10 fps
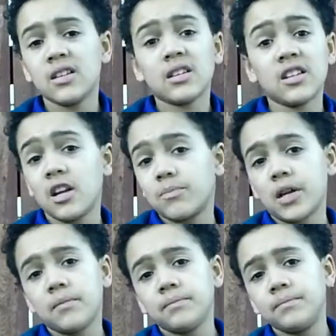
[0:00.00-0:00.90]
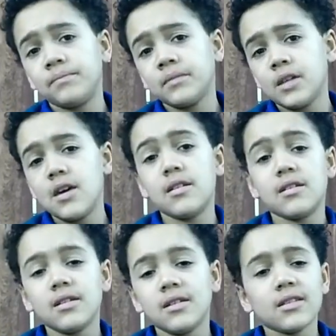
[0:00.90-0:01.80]
An airplane.
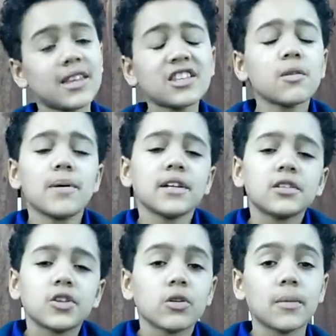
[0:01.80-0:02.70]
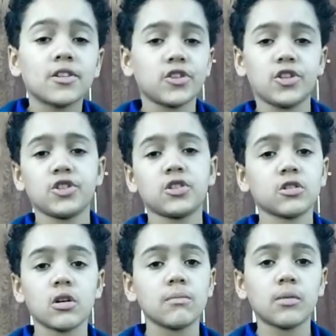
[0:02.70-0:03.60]
That's the best your imagination
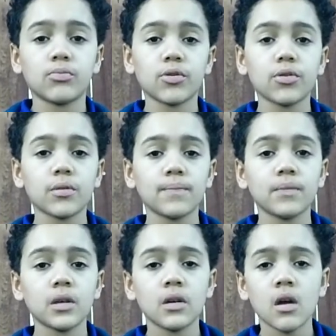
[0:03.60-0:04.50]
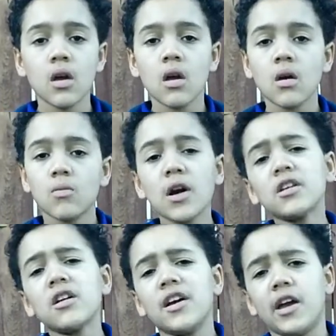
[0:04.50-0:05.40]
could come up with. Why
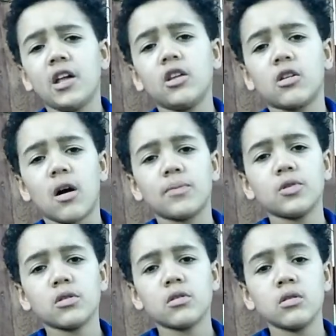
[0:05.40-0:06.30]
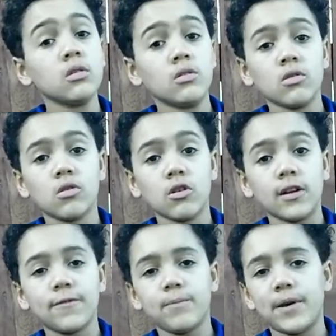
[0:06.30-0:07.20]
not a helicopter? Or
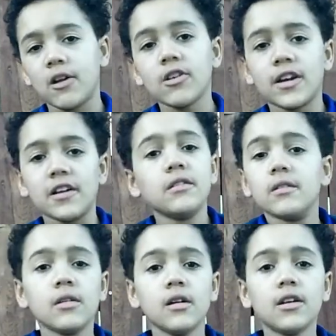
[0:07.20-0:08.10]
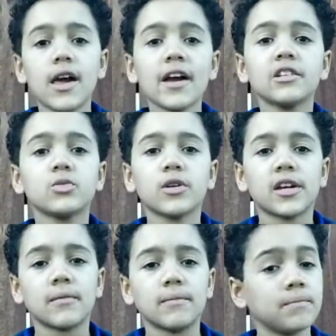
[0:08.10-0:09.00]
even better yet, an
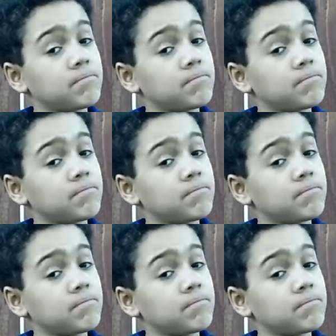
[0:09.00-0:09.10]
X-Wing.